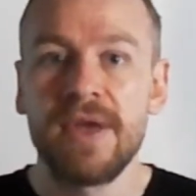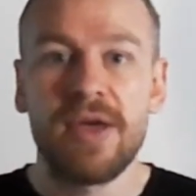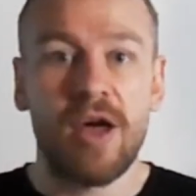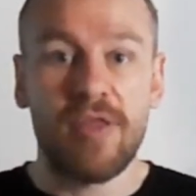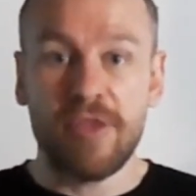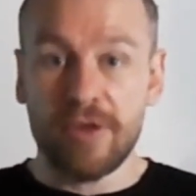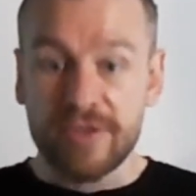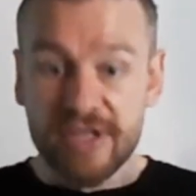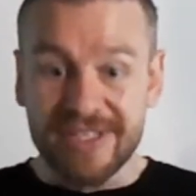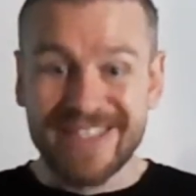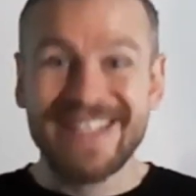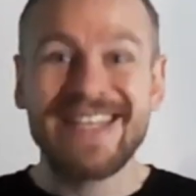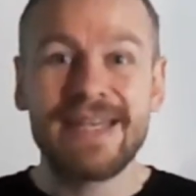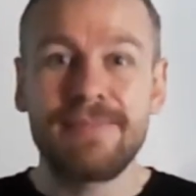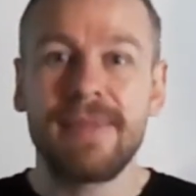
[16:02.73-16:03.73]
And the
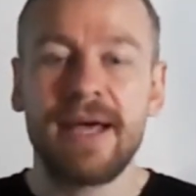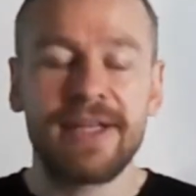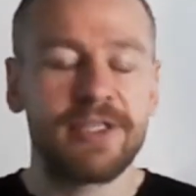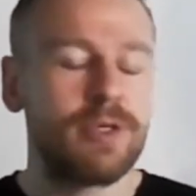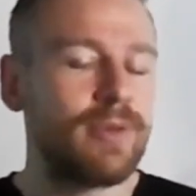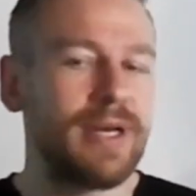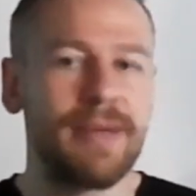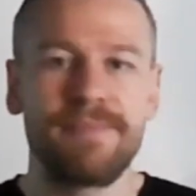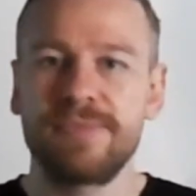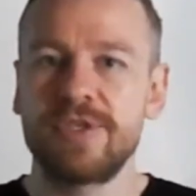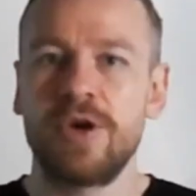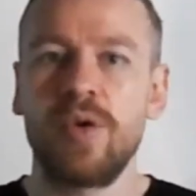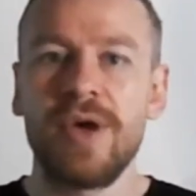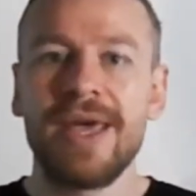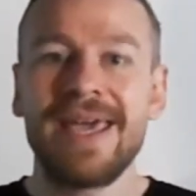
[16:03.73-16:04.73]
team that are doing it.
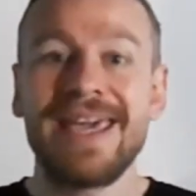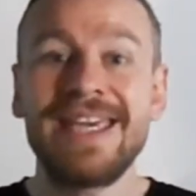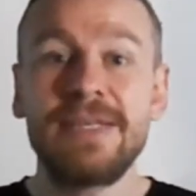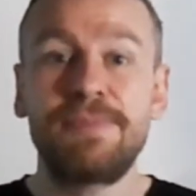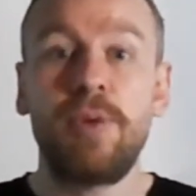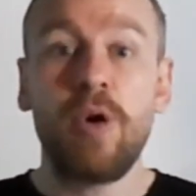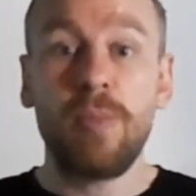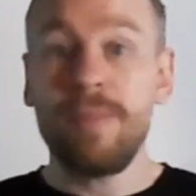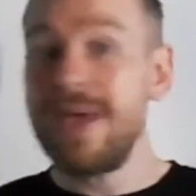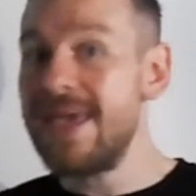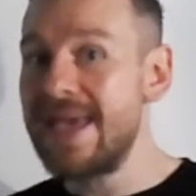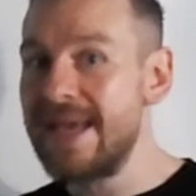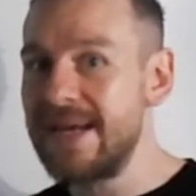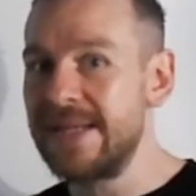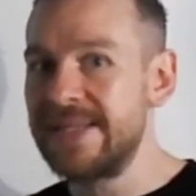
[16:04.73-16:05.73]
So he's put me
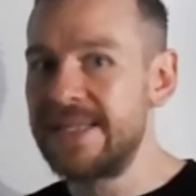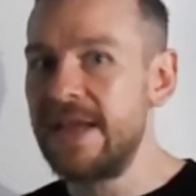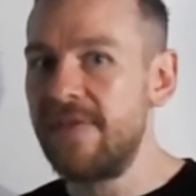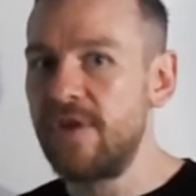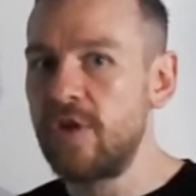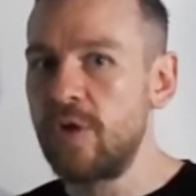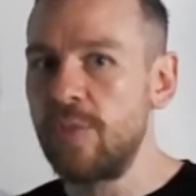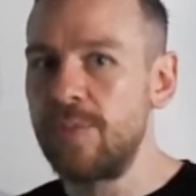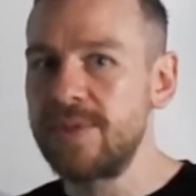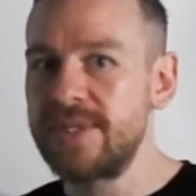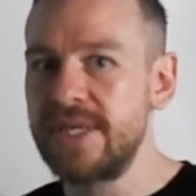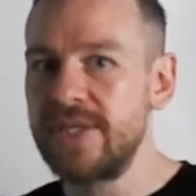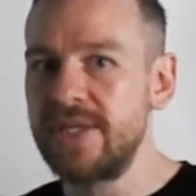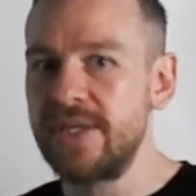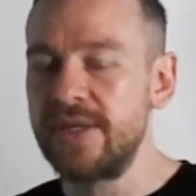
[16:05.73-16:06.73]
in a difficult
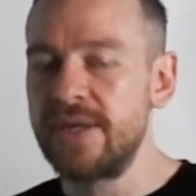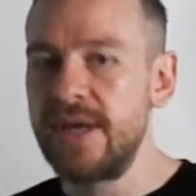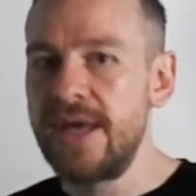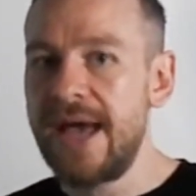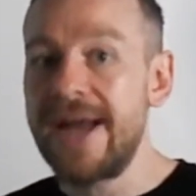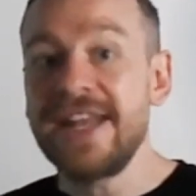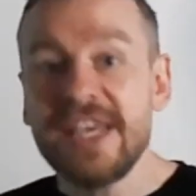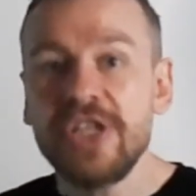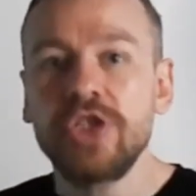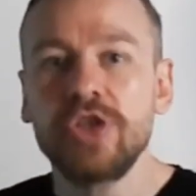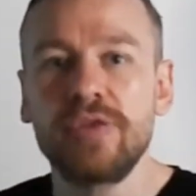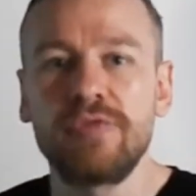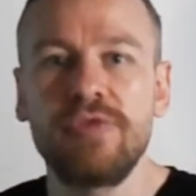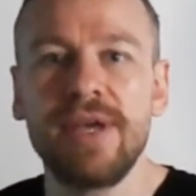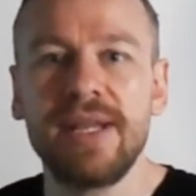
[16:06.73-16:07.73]
position, and he should
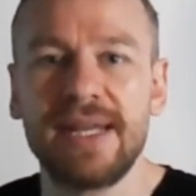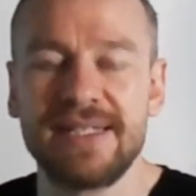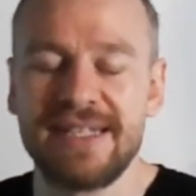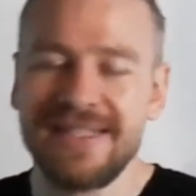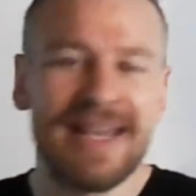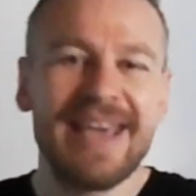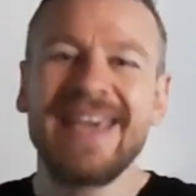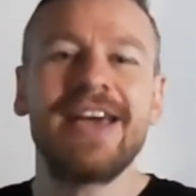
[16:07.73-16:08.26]
have realised this.